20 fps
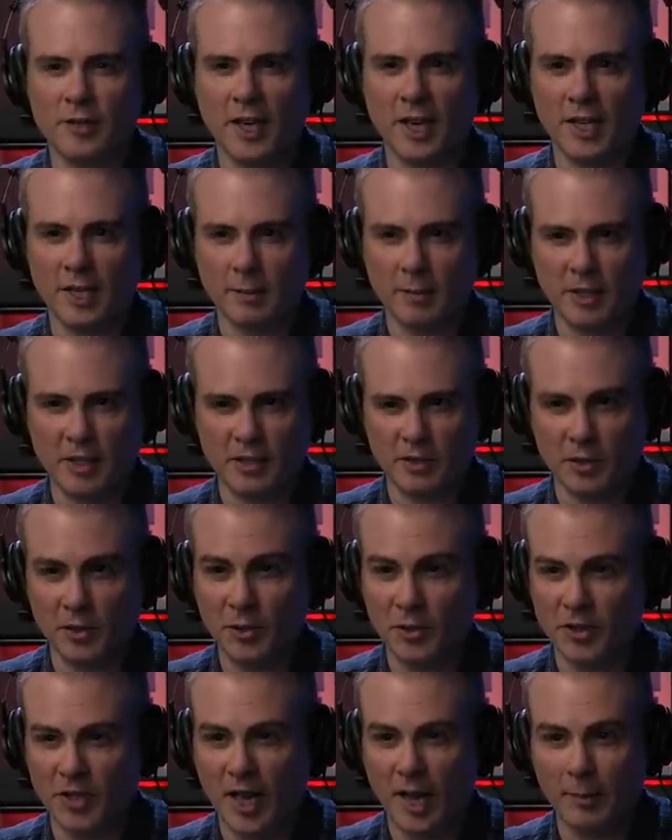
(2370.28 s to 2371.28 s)
time in these
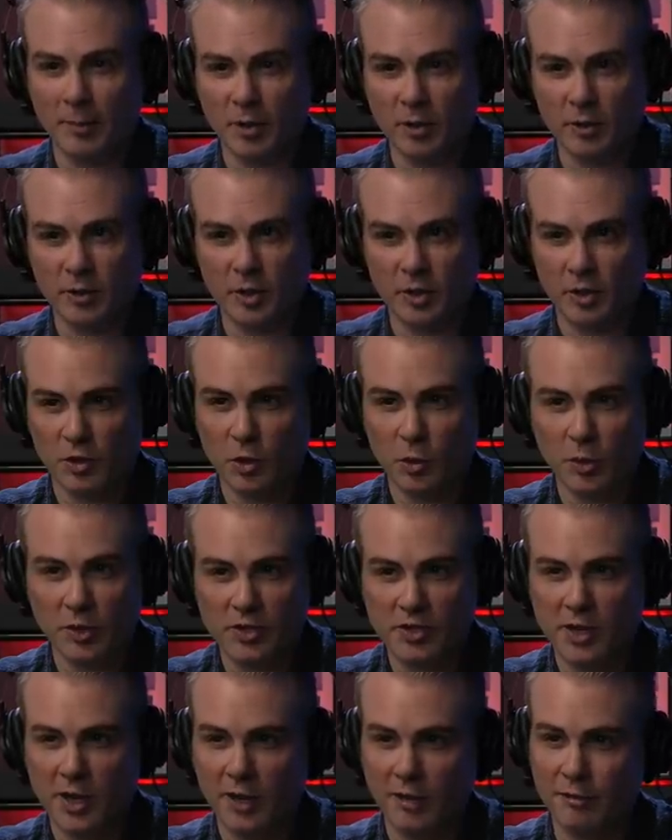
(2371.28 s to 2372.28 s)
early chapters just doing
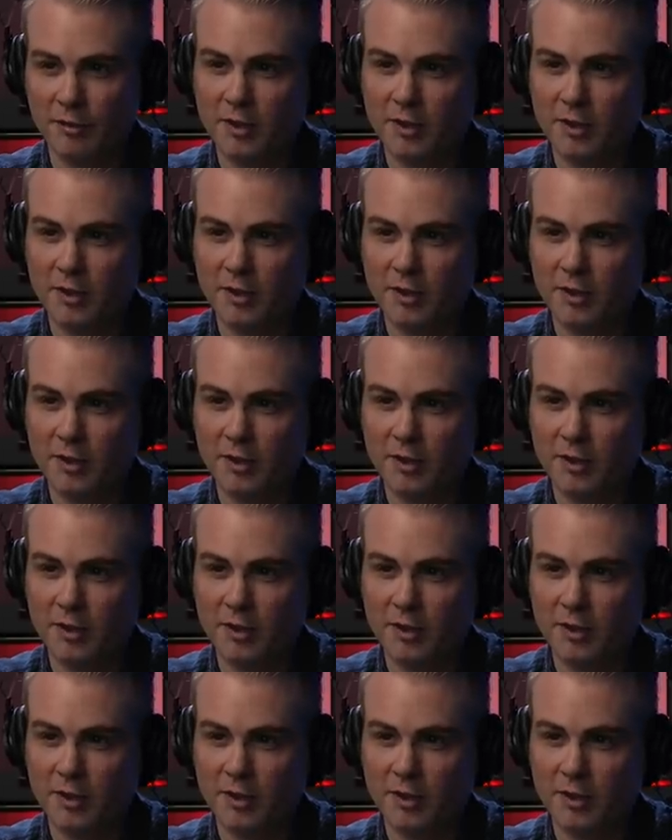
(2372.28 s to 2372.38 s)
stuff.